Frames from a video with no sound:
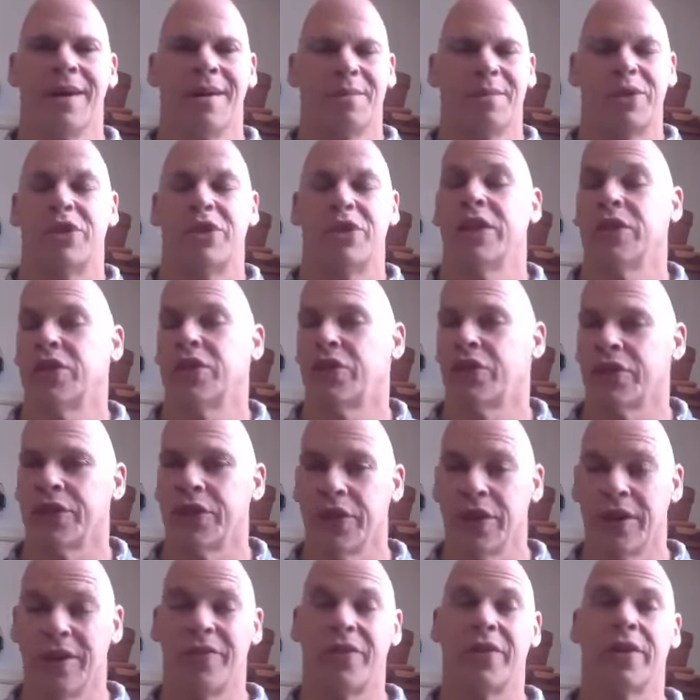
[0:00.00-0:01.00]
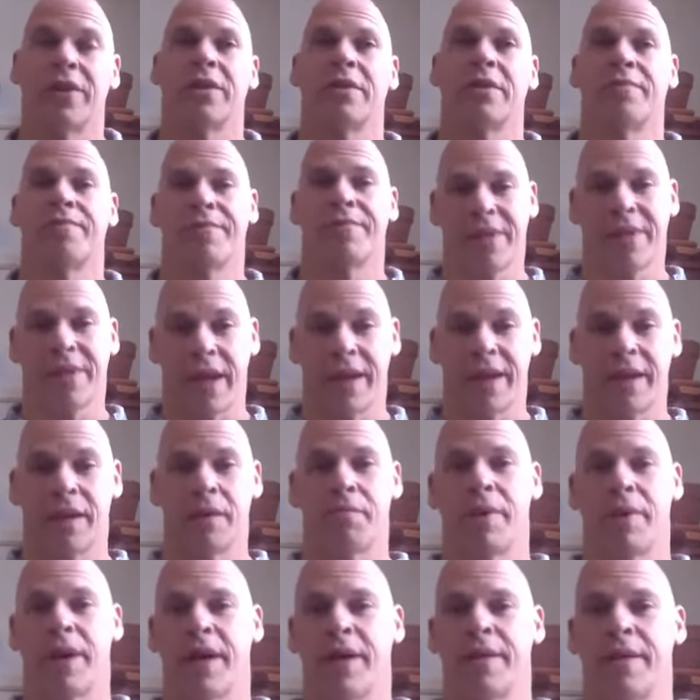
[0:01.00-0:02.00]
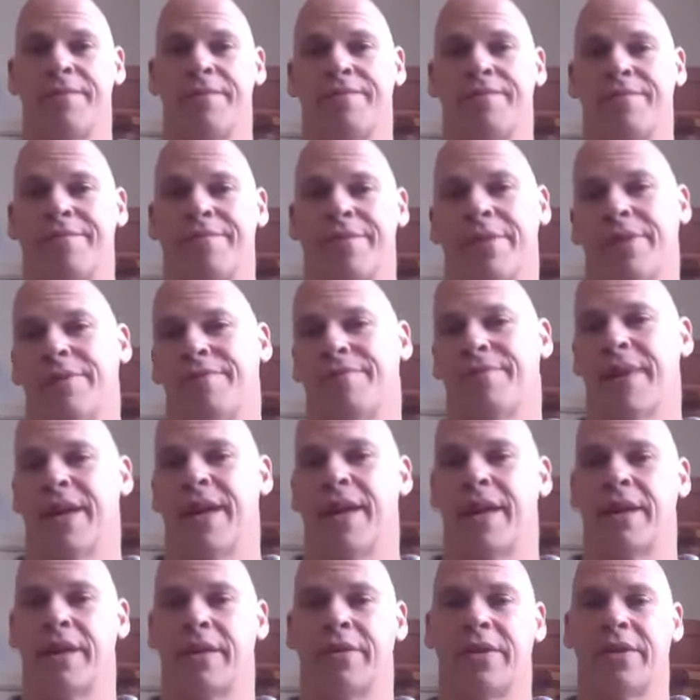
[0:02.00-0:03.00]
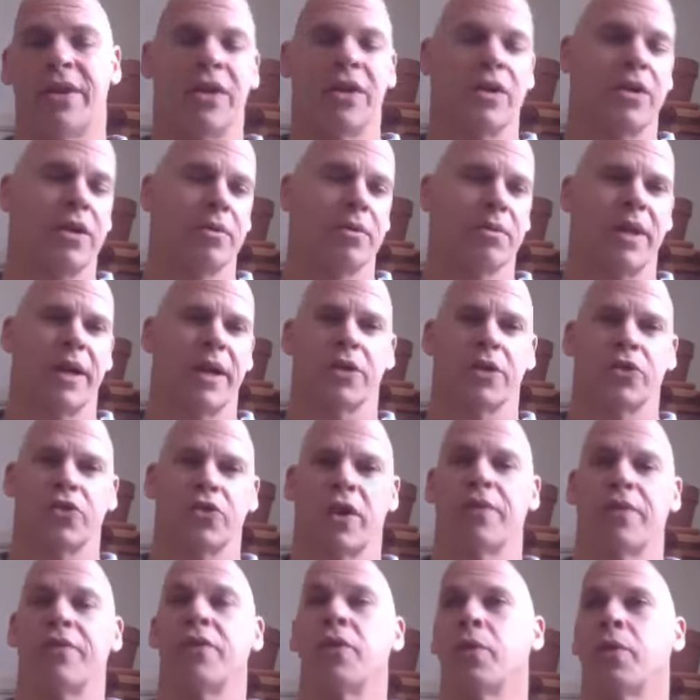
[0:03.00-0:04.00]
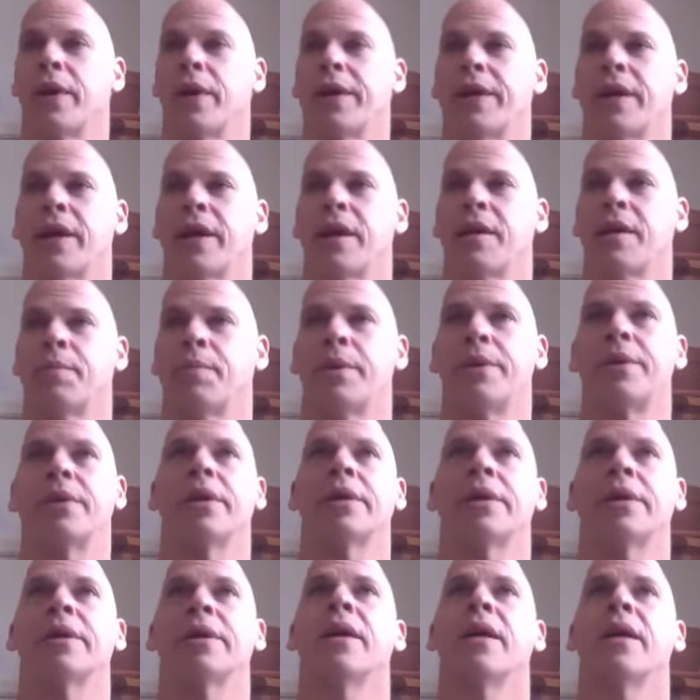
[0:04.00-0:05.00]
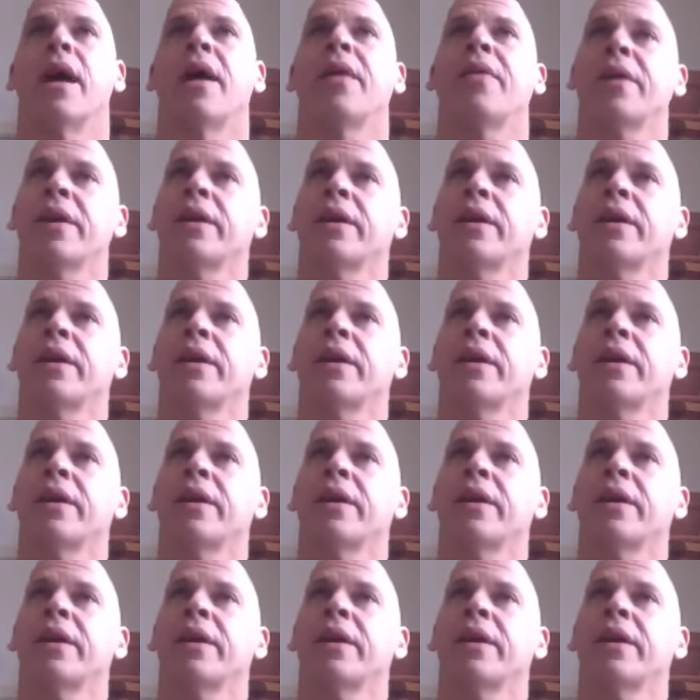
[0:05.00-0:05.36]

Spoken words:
But chances are good. If you're lying in bed and the alarm clock goes off, you wake up and you're like, I think